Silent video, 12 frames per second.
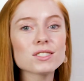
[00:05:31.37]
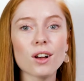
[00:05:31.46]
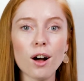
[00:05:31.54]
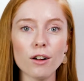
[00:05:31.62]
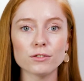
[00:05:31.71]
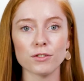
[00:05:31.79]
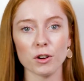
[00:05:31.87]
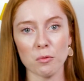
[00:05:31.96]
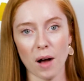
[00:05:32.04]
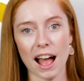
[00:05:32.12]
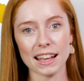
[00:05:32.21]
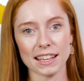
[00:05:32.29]
solved for
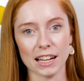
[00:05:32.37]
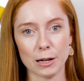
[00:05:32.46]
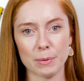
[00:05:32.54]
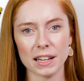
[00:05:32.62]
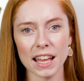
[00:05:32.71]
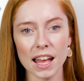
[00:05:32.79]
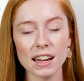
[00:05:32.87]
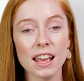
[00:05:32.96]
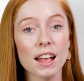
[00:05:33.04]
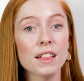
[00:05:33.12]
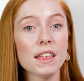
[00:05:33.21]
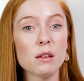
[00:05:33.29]
y here, but again,
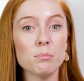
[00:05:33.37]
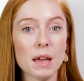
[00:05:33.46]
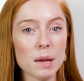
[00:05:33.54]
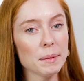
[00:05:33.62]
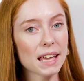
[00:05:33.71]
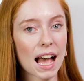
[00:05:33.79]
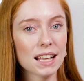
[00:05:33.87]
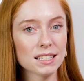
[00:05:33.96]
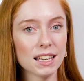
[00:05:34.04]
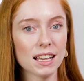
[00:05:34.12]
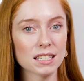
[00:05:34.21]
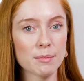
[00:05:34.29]
they may be
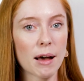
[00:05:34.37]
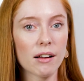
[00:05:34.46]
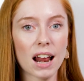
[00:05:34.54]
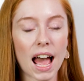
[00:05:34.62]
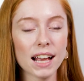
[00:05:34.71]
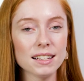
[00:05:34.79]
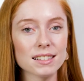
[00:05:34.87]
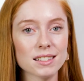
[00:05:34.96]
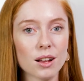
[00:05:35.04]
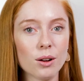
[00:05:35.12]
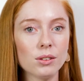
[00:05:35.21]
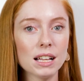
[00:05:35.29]
asking us about x,
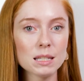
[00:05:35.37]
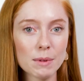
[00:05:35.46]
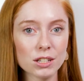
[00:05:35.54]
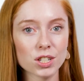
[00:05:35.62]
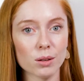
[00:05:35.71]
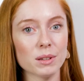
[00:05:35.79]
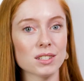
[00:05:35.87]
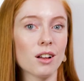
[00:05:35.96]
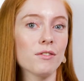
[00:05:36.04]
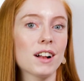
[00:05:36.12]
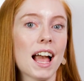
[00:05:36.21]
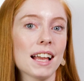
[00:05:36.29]
so let's make sure we
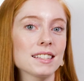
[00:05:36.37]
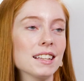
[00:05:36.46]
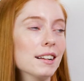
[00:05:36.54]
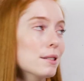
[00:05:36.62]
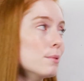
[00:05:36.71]
solve for x here